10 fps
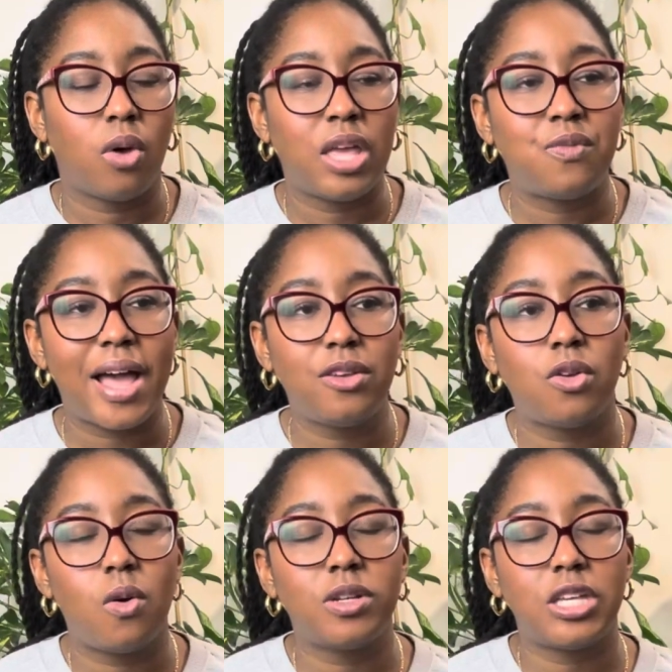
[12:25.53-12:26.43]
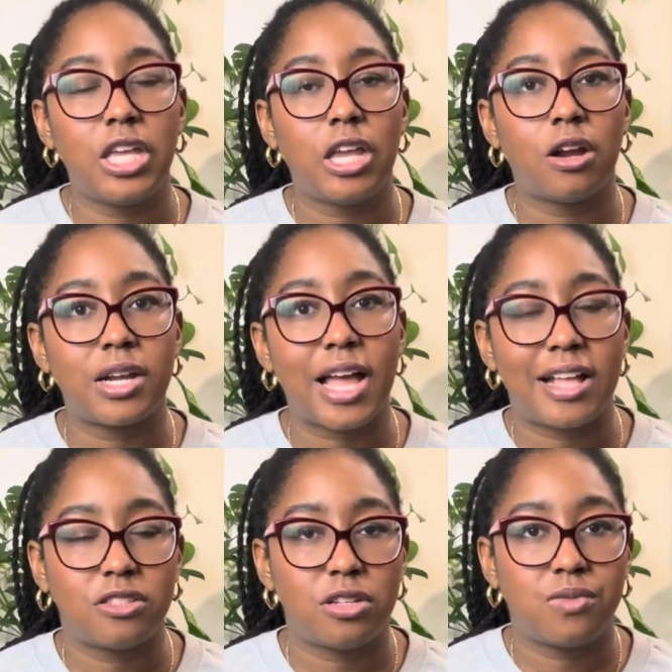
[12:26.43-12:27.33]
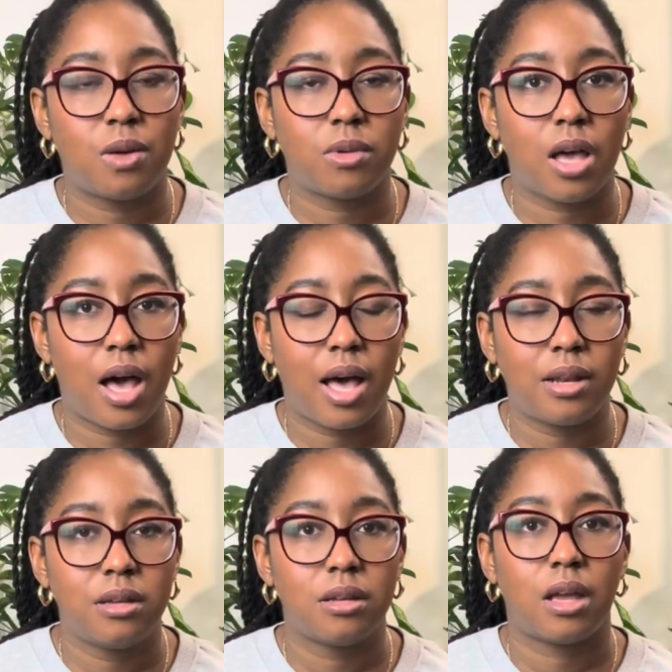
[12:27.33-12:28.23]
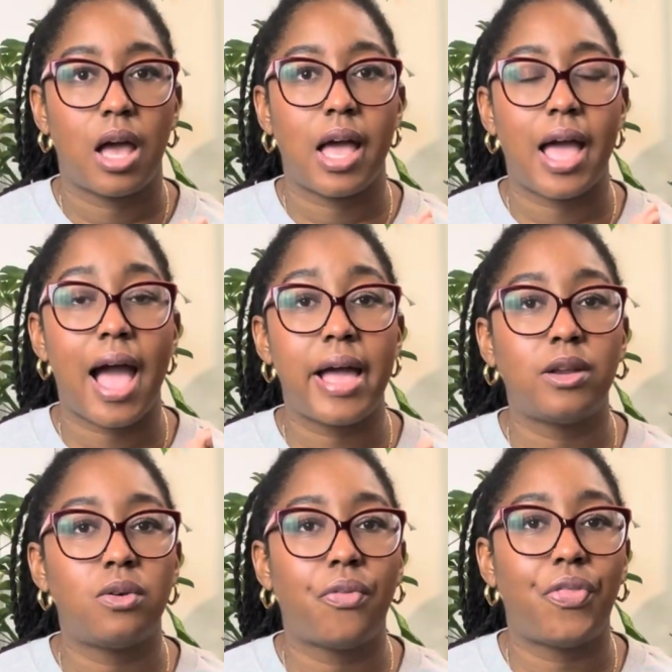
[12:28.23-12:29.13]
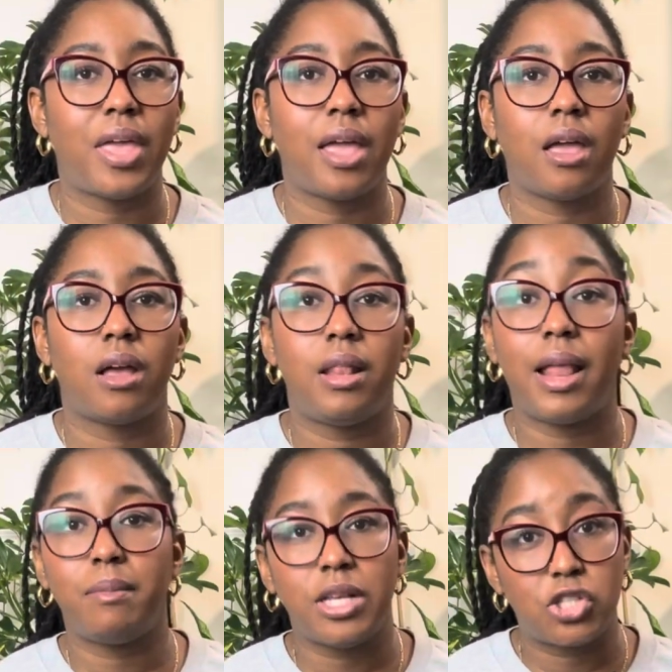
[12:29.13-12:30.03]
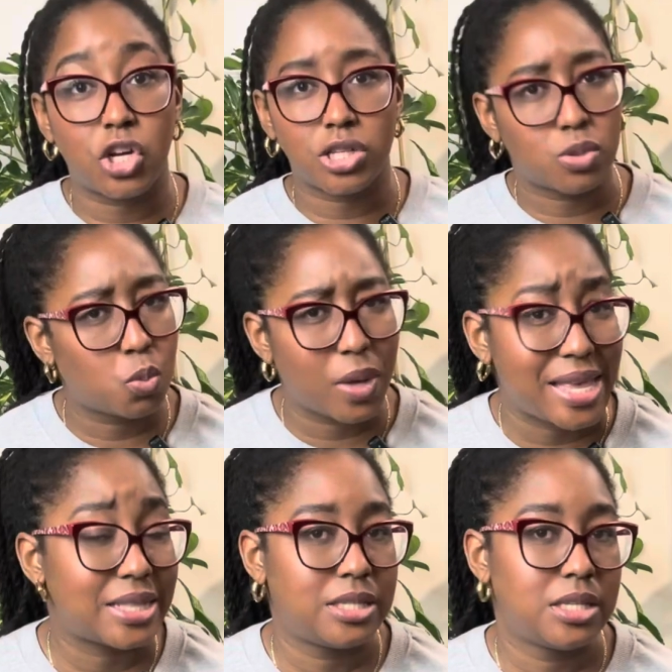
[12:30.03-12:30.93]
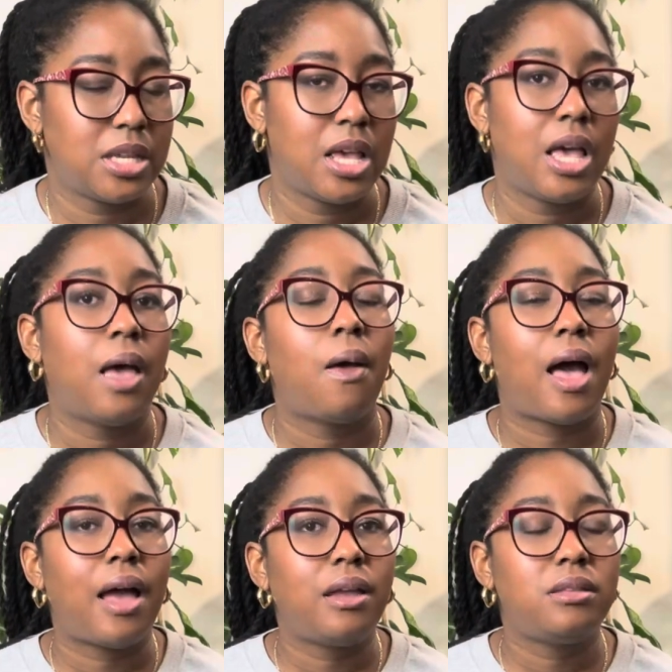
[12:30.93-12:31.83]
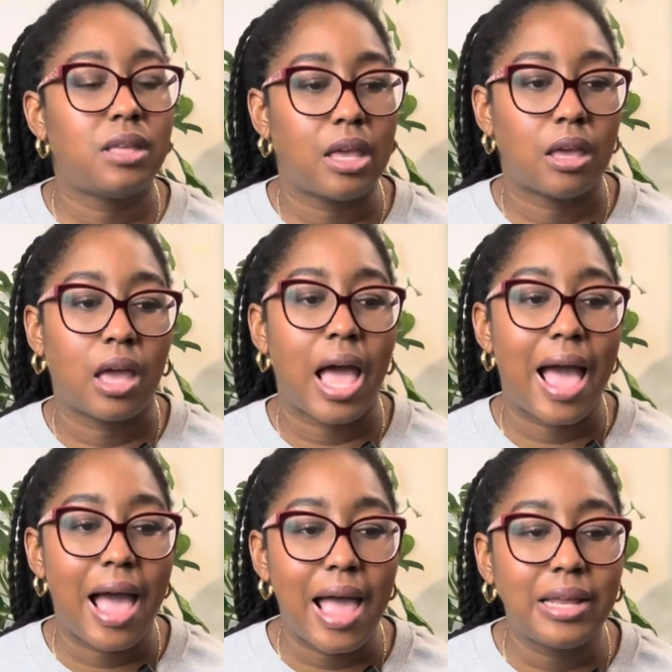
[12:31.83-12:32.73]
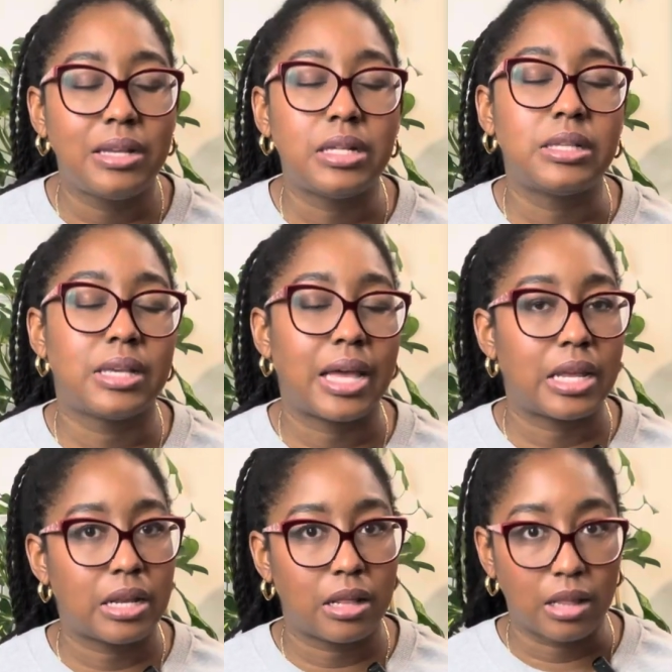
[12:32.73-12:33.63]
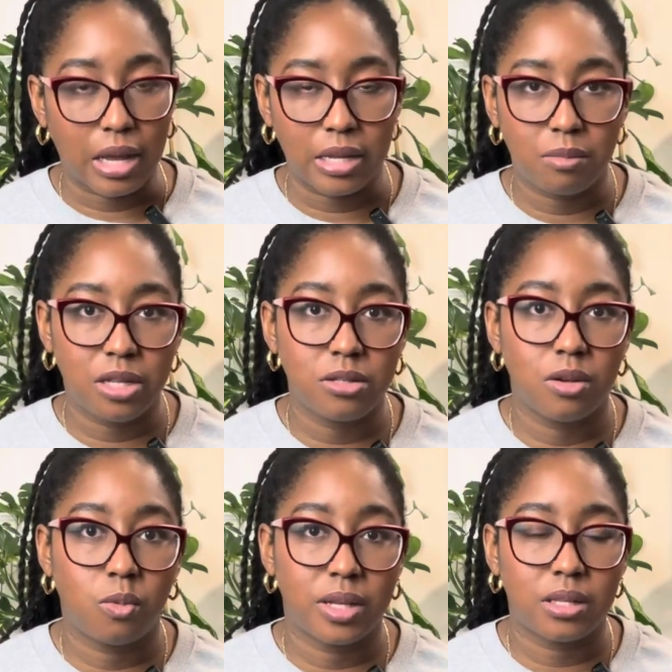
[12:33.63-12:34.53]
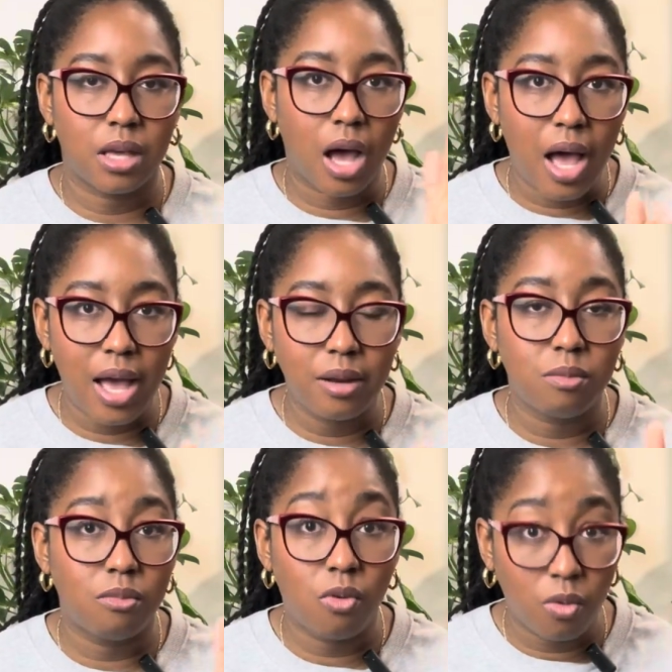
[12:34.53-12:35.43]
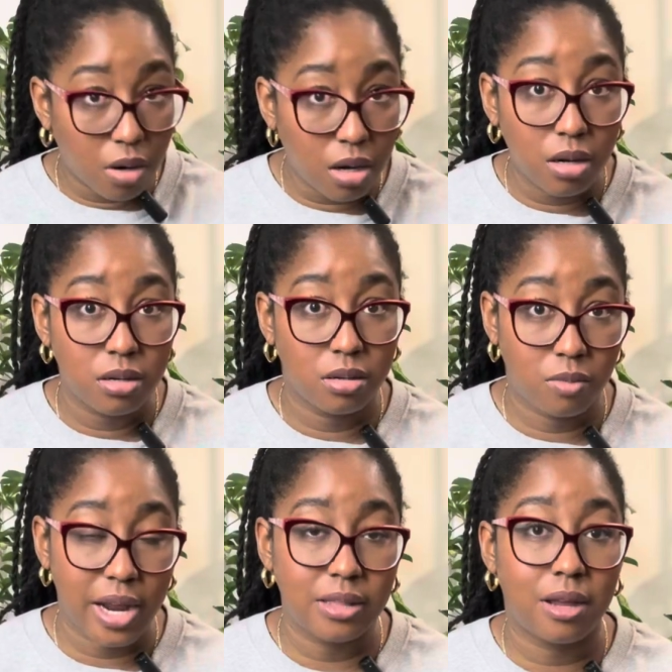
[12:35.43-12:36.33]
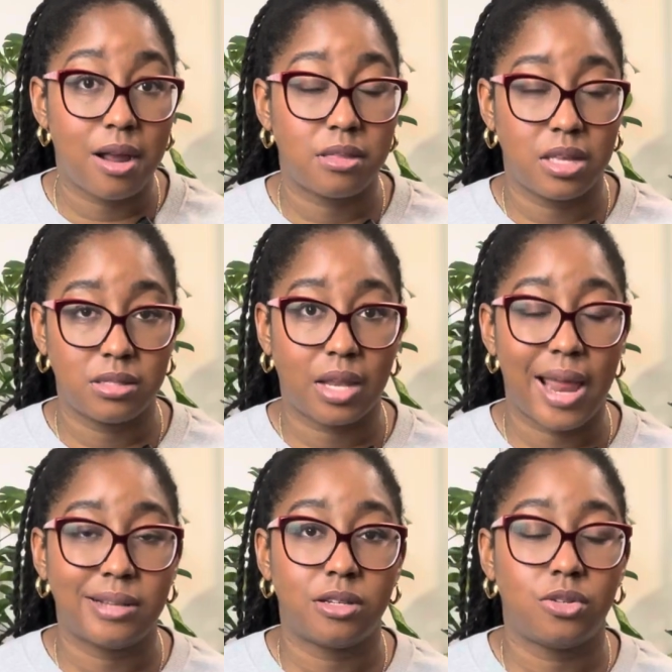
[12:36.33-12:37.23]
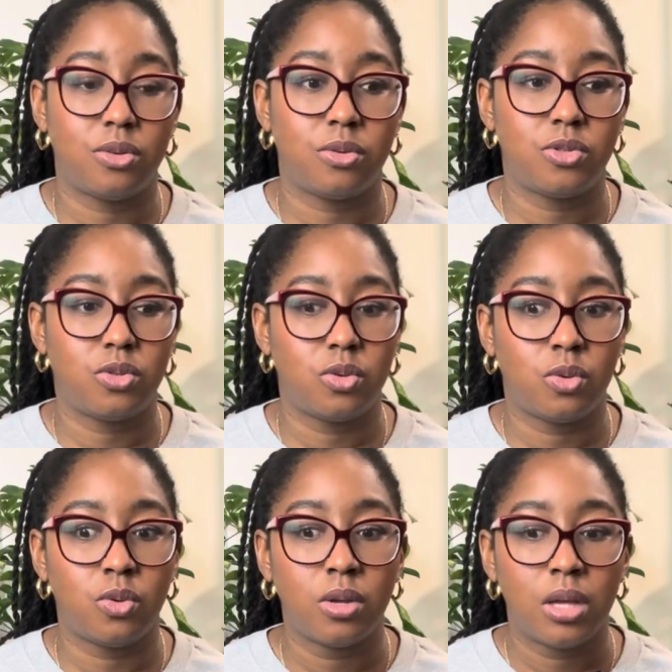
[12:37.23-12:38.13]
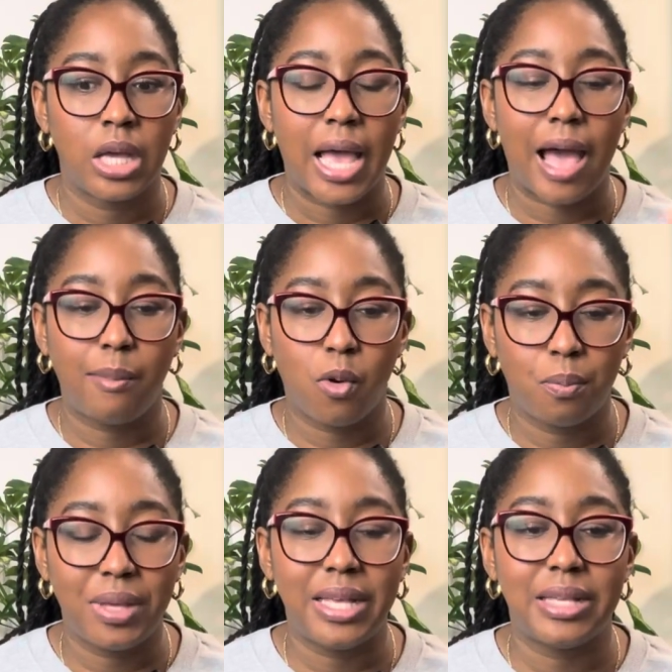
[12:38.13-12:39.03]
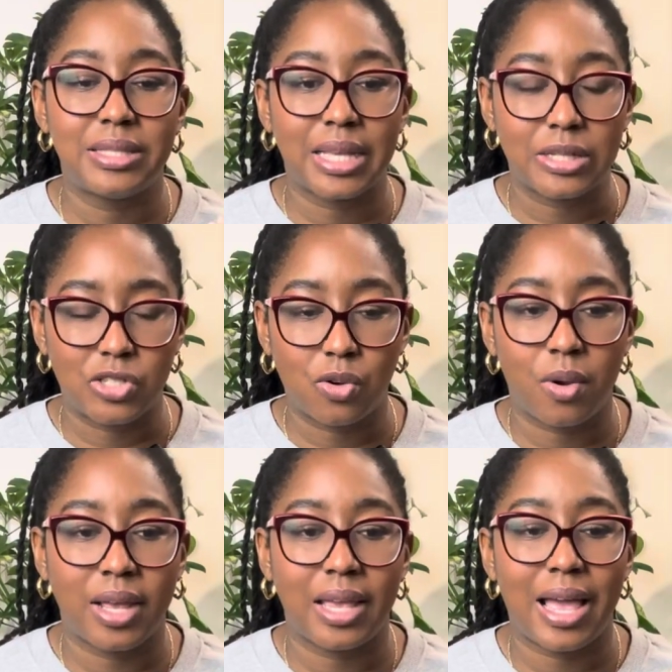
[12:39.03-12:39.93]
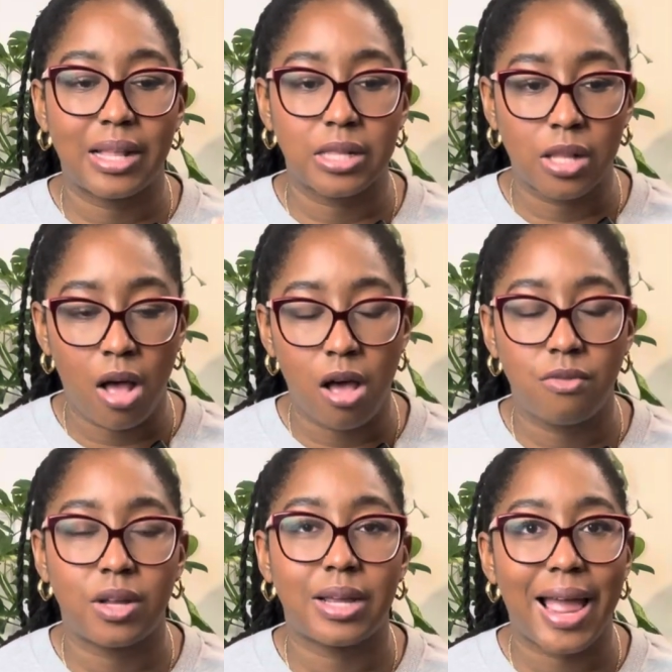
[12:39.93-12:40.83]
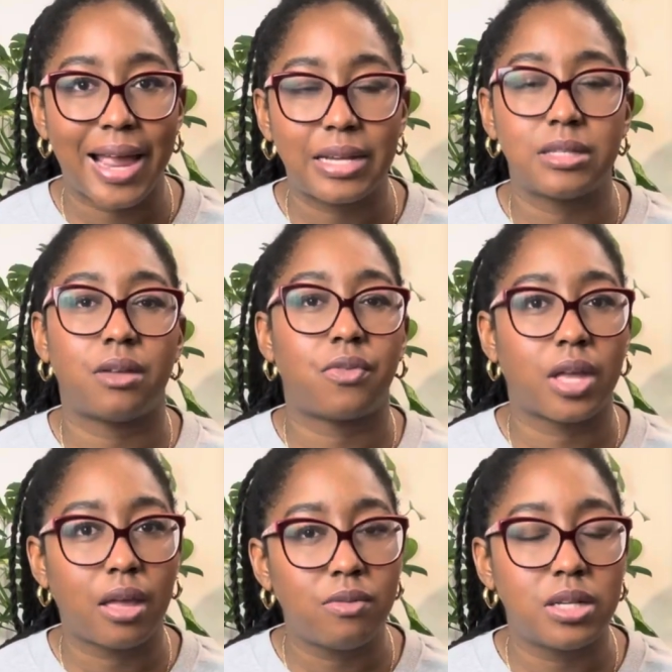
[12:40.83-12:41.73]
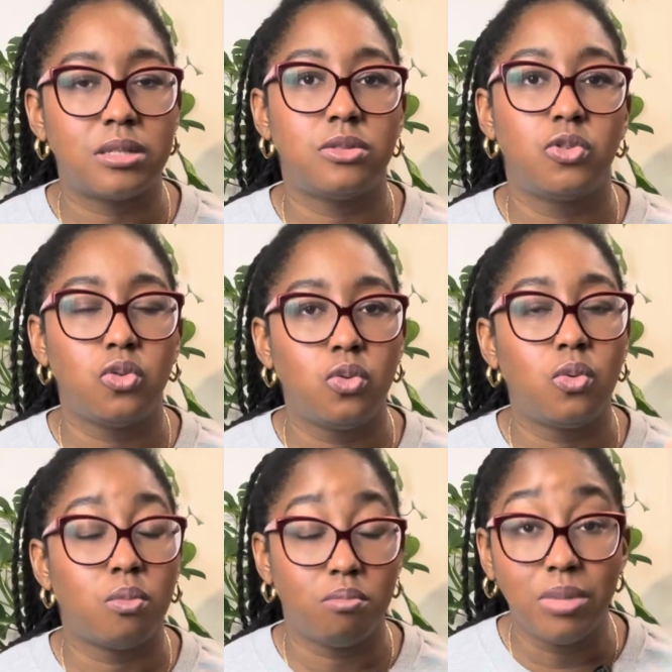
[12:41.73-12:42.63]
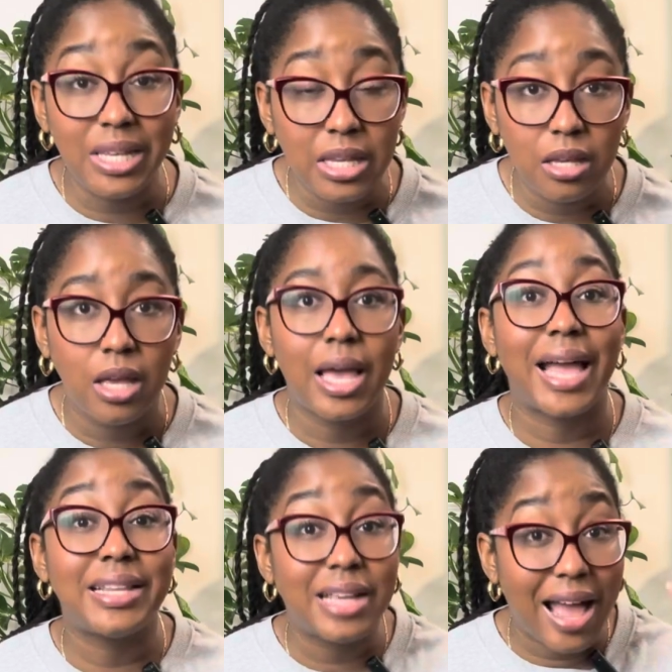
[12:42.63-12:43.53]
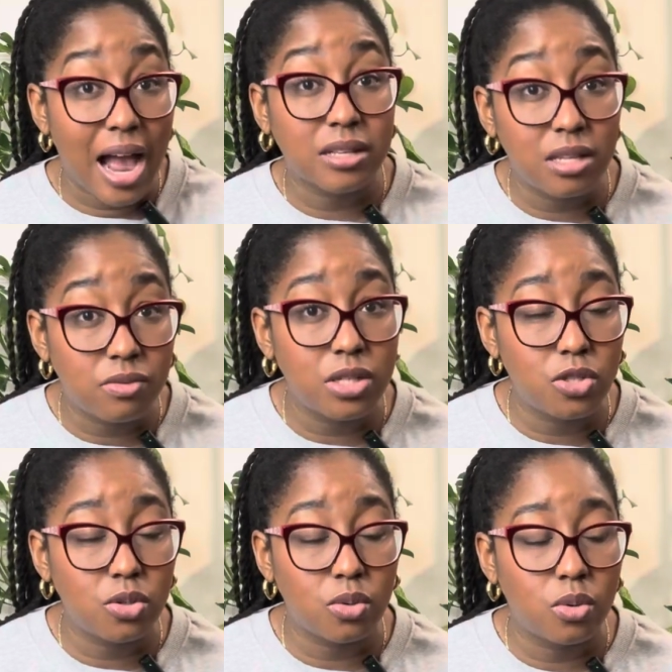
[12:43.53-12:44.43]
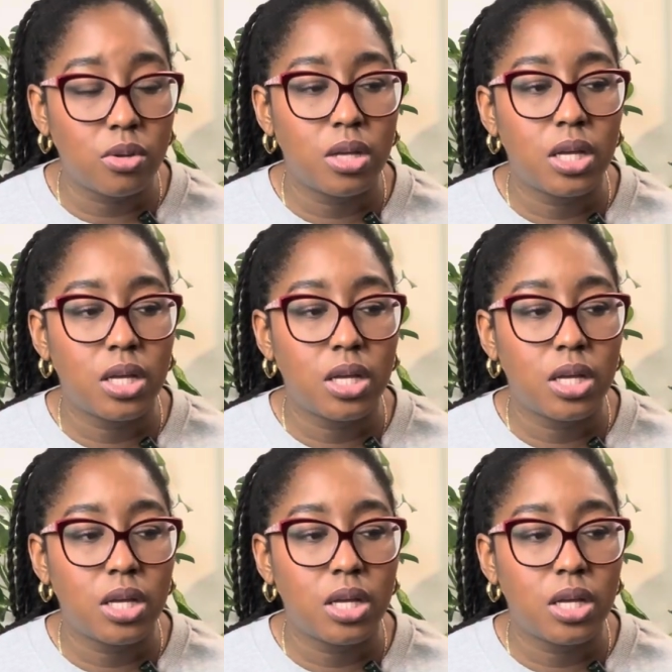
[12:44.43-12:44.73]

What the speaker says: if I don't hear an answer from God, I don't think, let me just wait. I think I need to get in alignment with God more, right? There are things that I need to do to add more peace and joy and love and kindness and forgiveness to me. I need to actively do